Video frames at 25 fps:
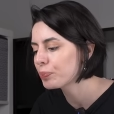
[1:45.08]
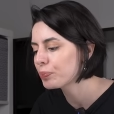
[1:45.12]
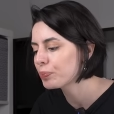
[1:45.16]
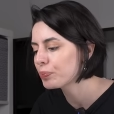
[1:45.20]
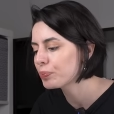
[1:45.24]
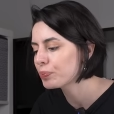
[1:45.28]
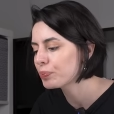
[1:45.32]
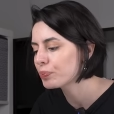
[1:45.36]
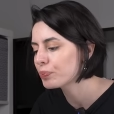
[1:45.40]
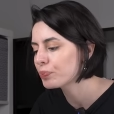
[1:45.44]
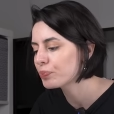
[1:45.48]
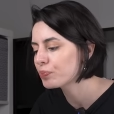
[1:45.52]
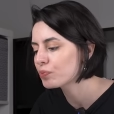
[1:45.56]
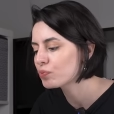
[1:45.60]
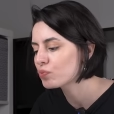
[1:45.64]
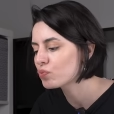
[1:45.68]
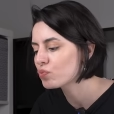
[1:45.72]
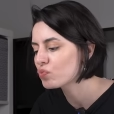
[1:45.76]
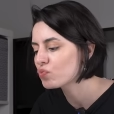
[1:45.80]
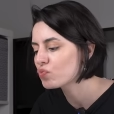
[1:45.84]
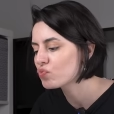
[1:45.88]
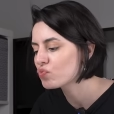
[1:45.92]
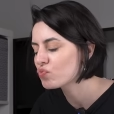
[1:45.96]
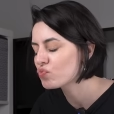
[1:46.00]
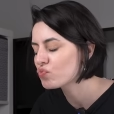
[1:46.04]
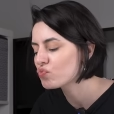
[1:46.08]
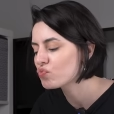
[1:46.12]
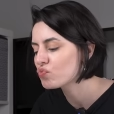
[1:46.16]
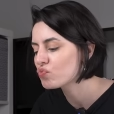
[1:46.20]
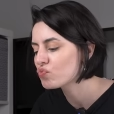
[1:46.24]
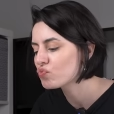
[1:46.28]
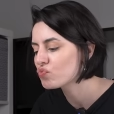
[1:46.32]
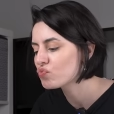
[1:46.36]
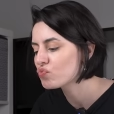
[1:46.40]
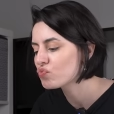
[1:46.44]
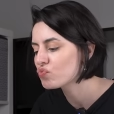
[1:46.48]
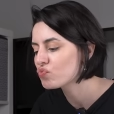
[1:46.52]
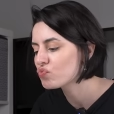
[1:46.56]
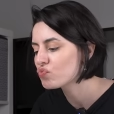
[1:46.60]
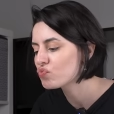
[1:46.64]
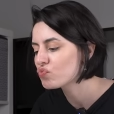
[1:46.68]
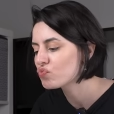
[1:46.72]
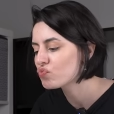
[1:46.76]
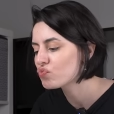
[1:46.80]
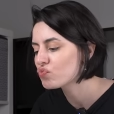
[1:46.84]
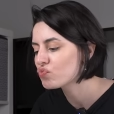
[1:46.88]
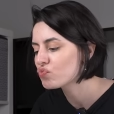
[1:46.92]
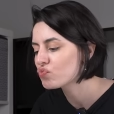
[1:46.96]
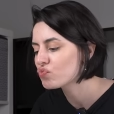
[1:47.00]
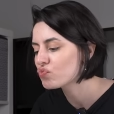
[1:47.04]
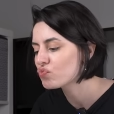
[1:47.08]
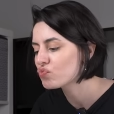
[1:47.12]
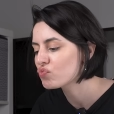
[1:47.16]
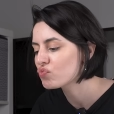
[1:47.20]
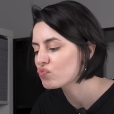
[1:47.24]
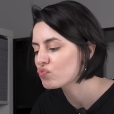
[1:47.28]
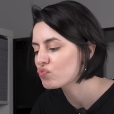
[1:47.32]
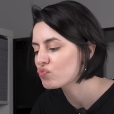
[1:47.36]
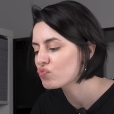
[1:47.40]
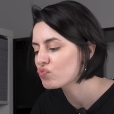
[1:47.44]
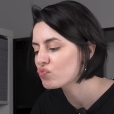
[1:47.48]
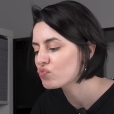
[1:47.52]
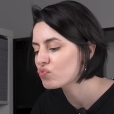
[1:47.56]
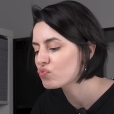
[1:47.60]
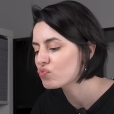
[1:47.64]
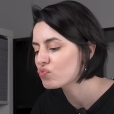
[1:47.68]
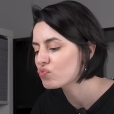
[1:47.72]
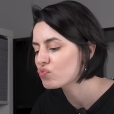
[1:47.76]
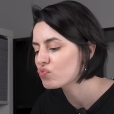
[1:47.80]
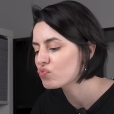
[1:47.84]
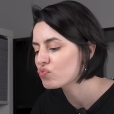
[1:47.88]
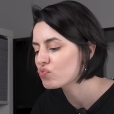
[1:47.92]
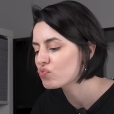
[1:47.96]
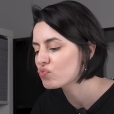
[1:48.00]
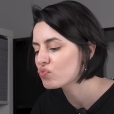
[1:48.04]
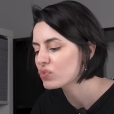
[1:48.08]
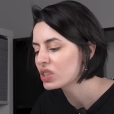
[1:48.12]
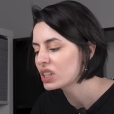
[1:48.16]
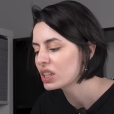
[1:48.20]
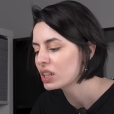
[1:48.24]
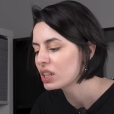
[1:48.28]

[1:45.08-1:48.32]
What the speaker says: (no one is talking)